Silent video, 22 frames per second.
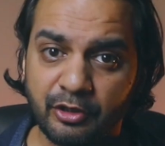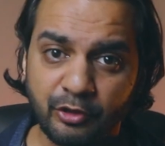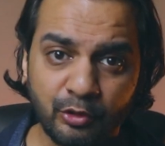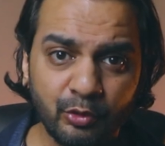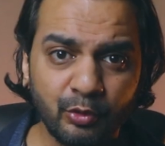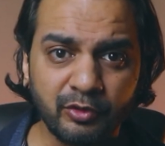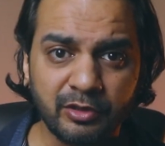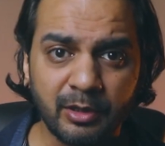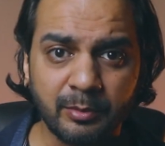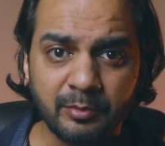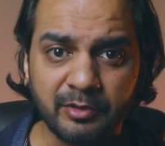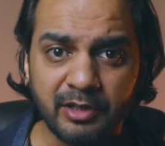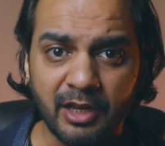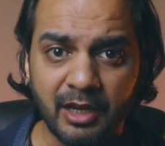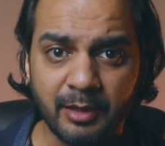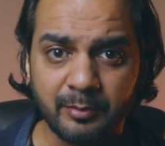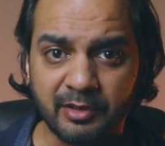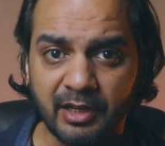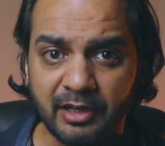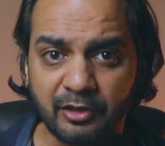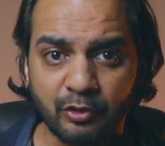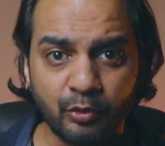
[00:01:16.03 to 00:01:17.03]
You
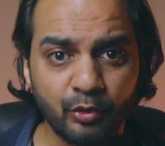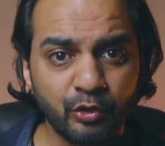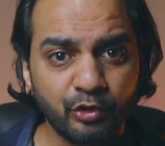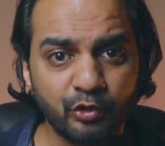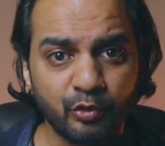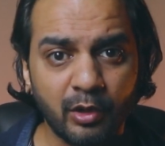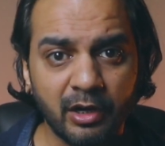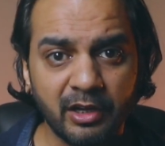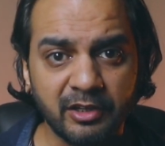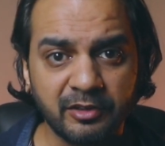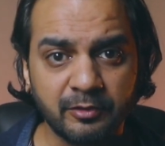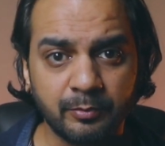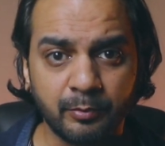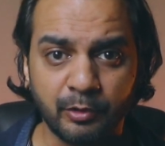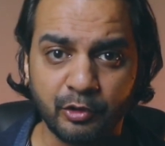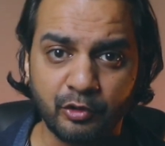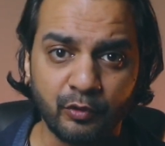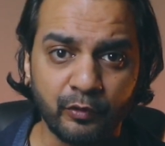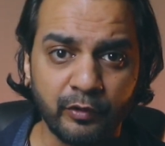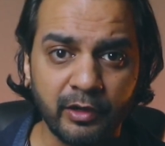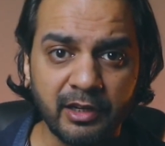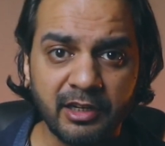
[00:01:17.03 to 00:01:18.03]
sometimes get no choice
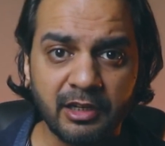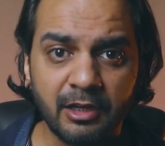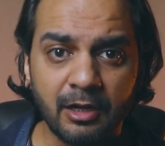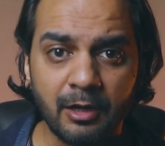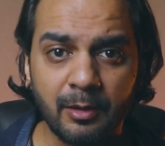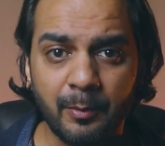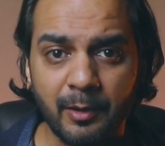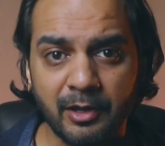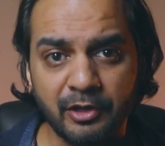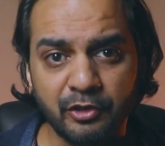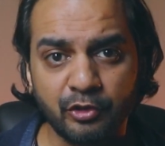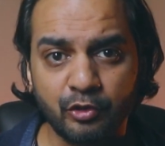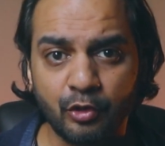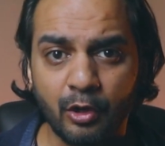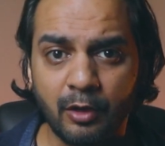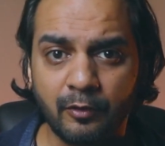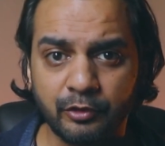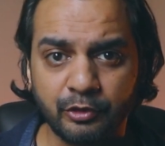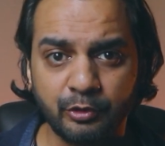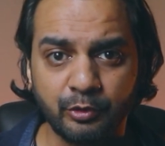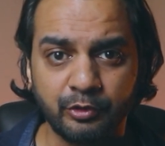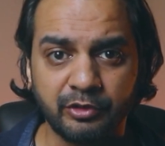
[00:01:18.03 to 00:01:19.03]
but to wake up and draw
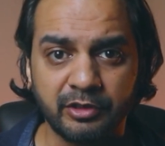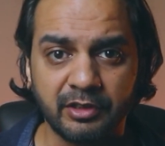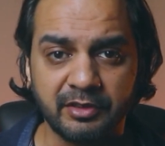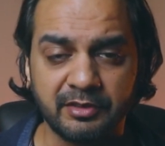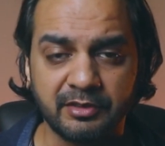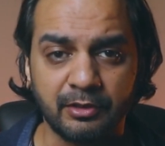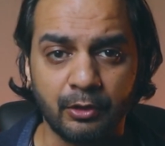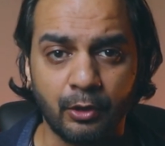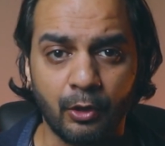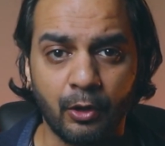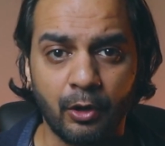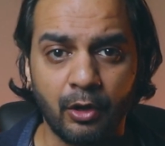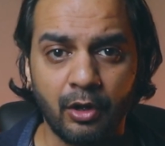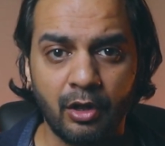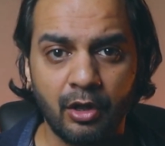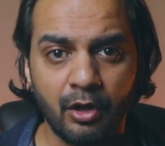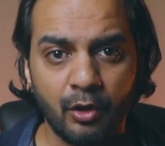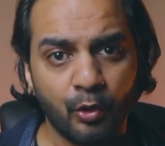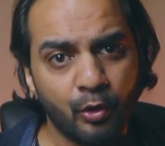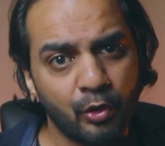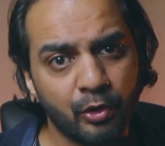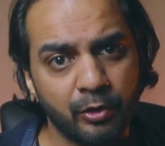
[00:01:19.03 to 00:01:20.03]
what you just saw,
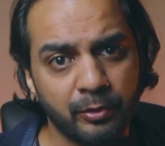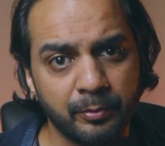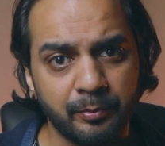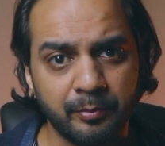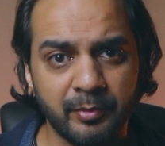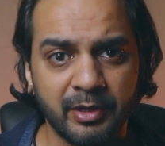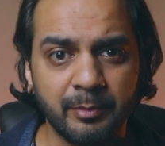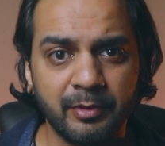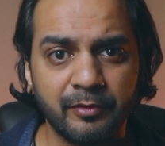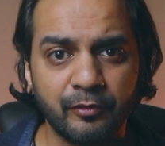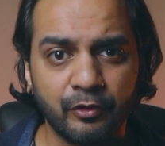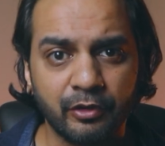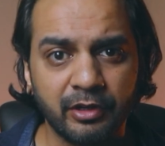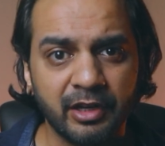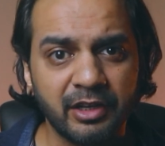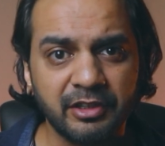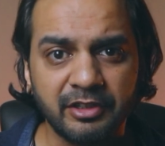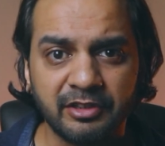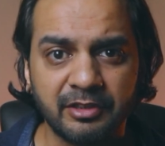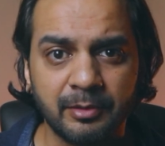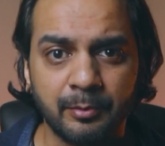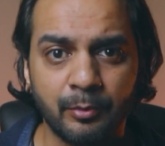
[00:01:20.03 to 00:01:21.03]
or maybe
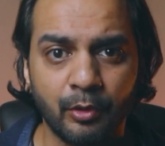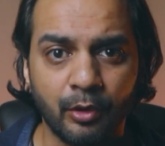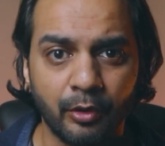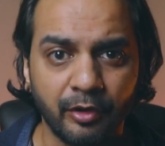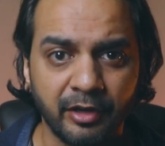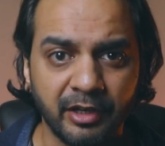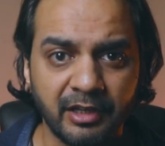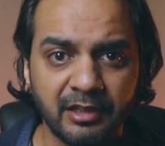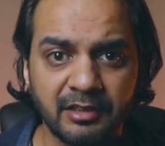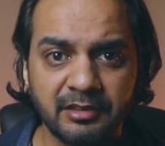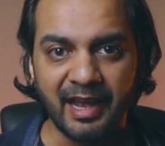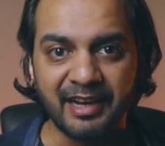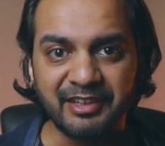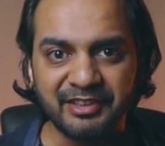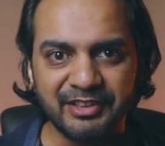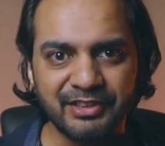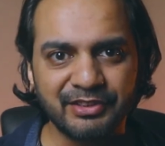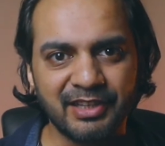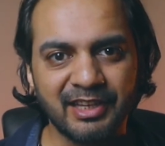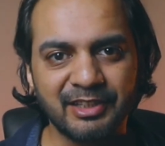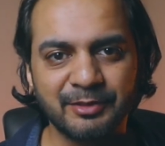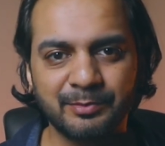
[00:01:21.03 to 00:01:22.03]
forget in the morning. And
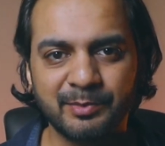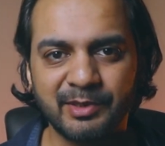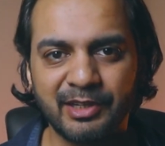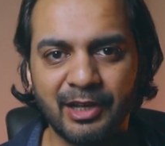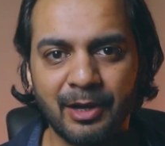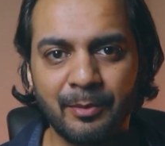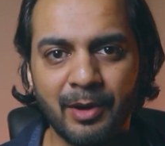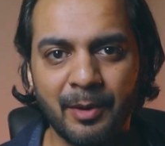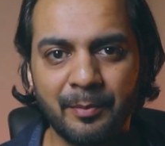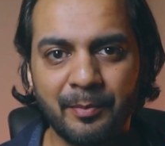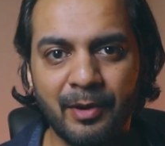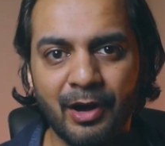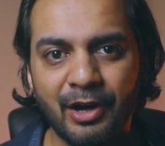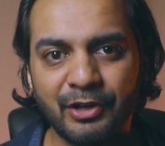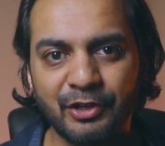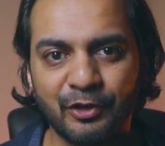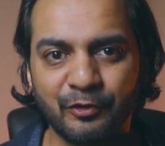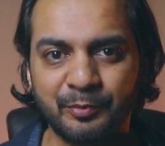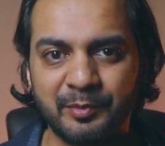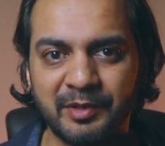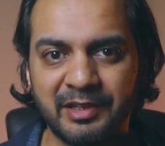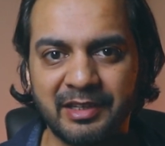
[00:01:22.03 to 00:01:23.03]
this has become a part
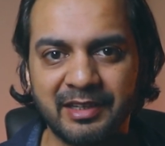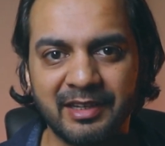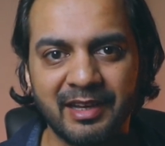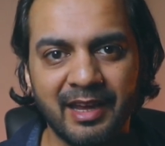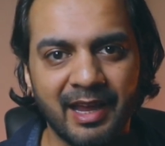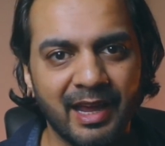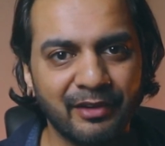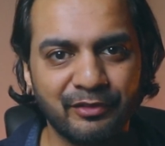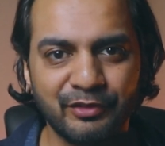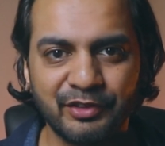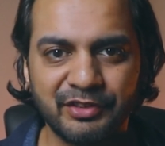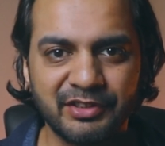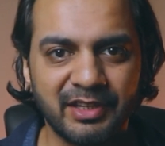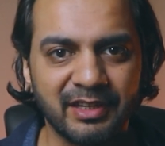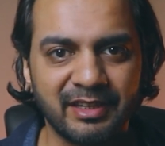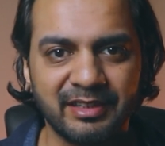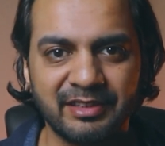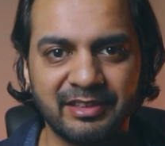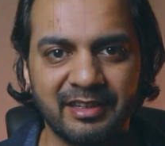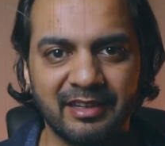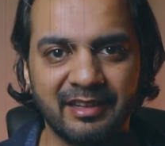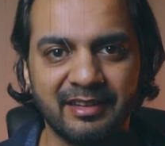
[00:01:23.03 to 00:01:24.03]
of me every
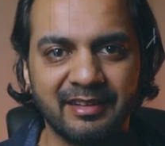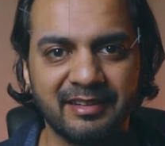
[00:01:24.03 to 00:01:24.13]
second day.